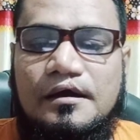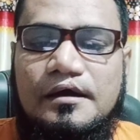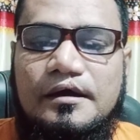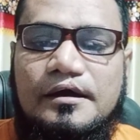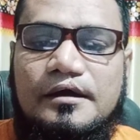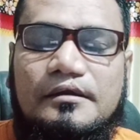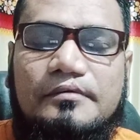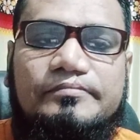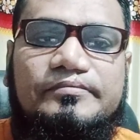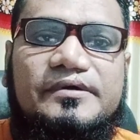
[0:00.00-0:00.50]

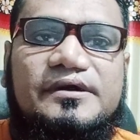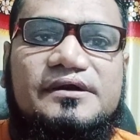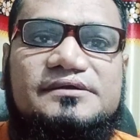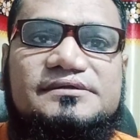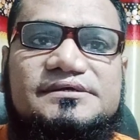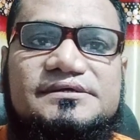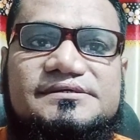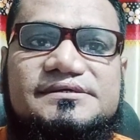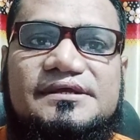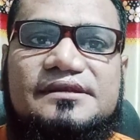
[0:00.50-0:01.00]
Hello
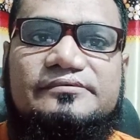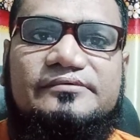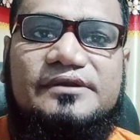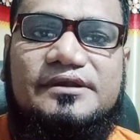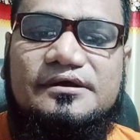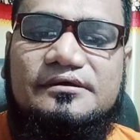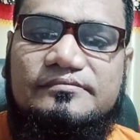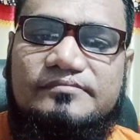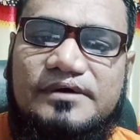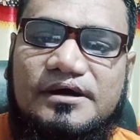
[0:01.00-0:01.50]
friends, Assalamu
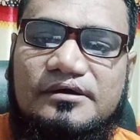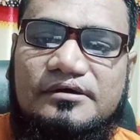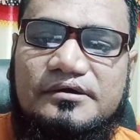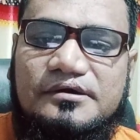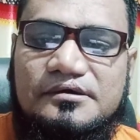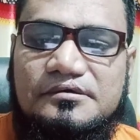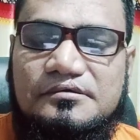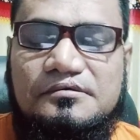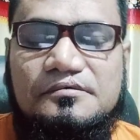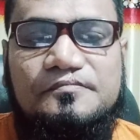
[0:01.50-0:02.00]
alaikum. How are
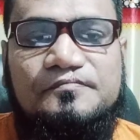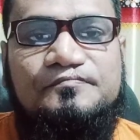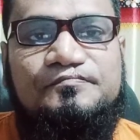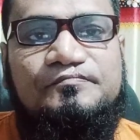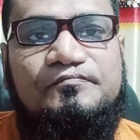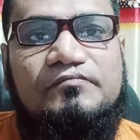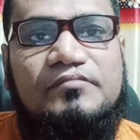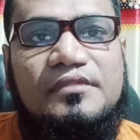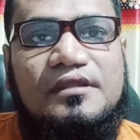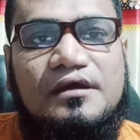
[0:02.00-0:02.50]
you?
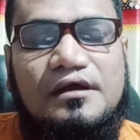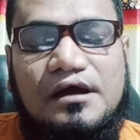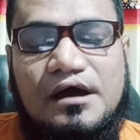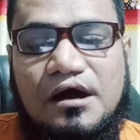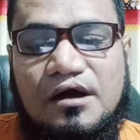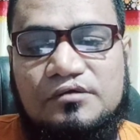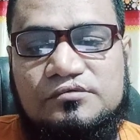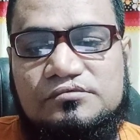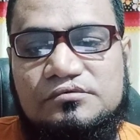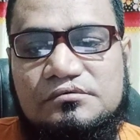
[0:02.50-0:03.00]

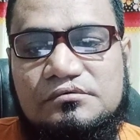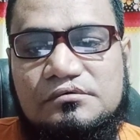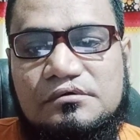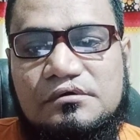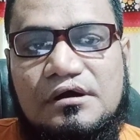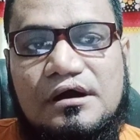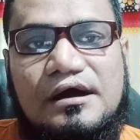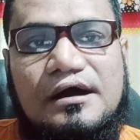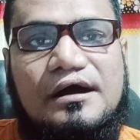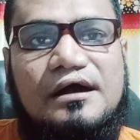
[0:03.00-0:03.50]
How to
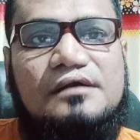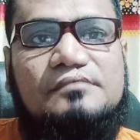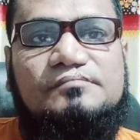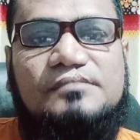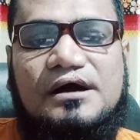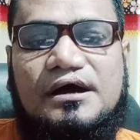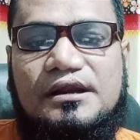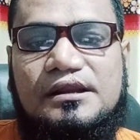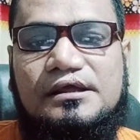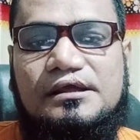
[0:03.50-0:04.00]
earn
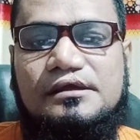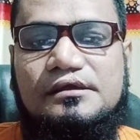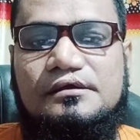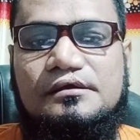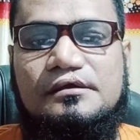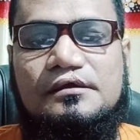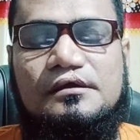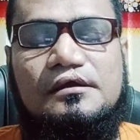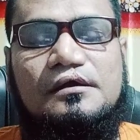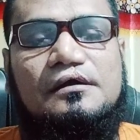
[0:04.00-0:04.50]
money
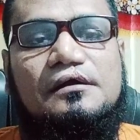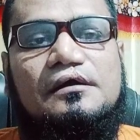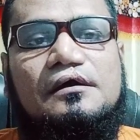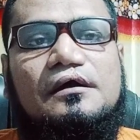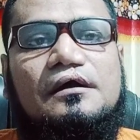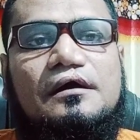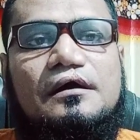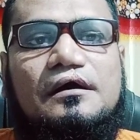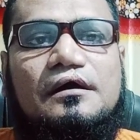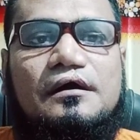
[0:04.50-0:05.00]

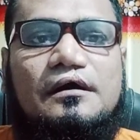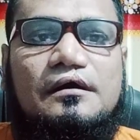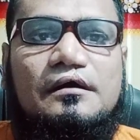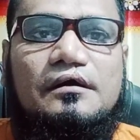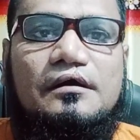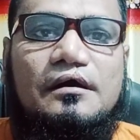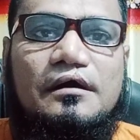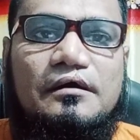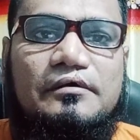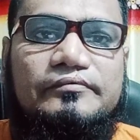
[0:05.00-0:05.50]

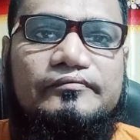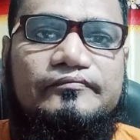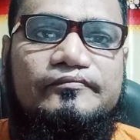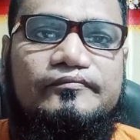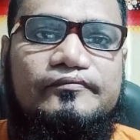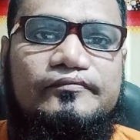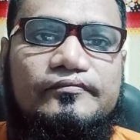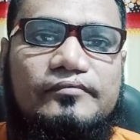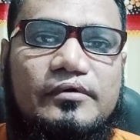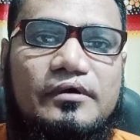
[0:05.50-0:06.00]
of
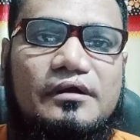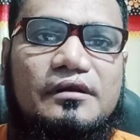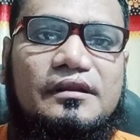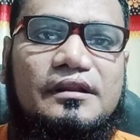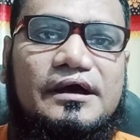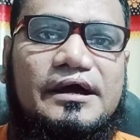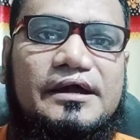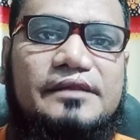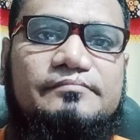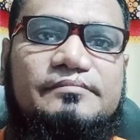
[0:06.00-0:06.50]

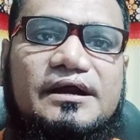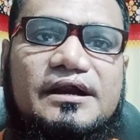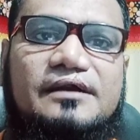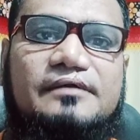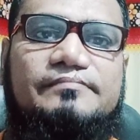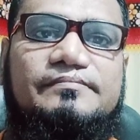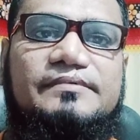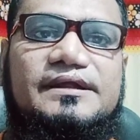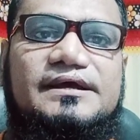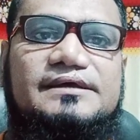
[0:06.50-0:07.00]
online
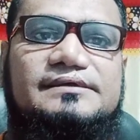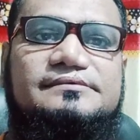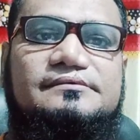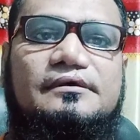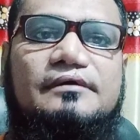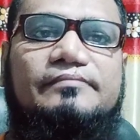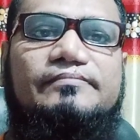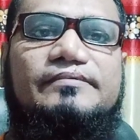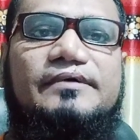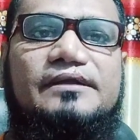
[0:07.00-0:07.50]
marketplace,
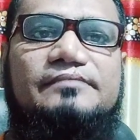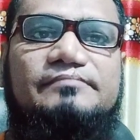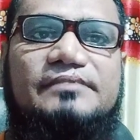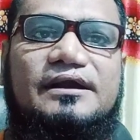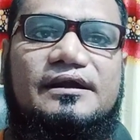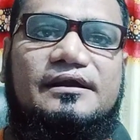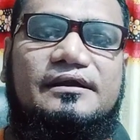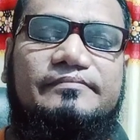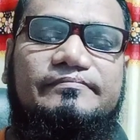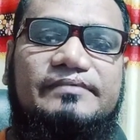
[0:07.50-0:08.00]
offline
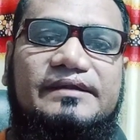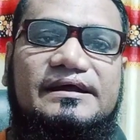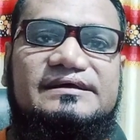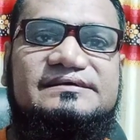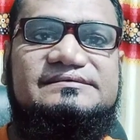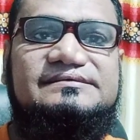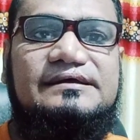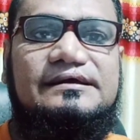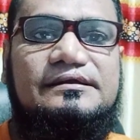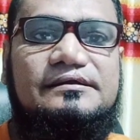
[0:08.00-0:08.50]

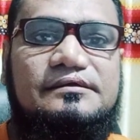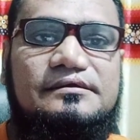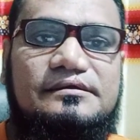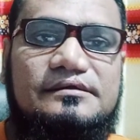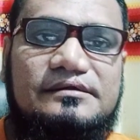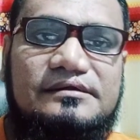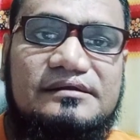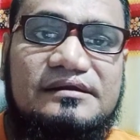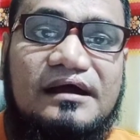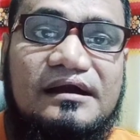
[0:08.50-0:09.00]
marketplace,
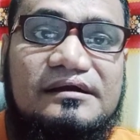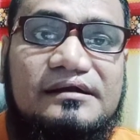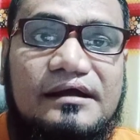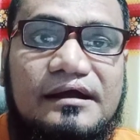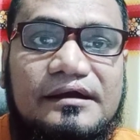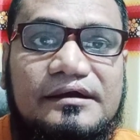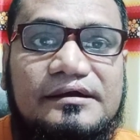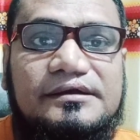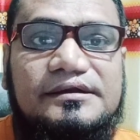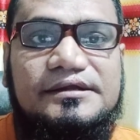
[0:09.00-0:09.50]
and data
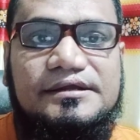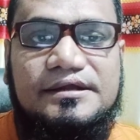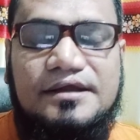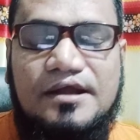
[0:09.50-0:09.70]
entry.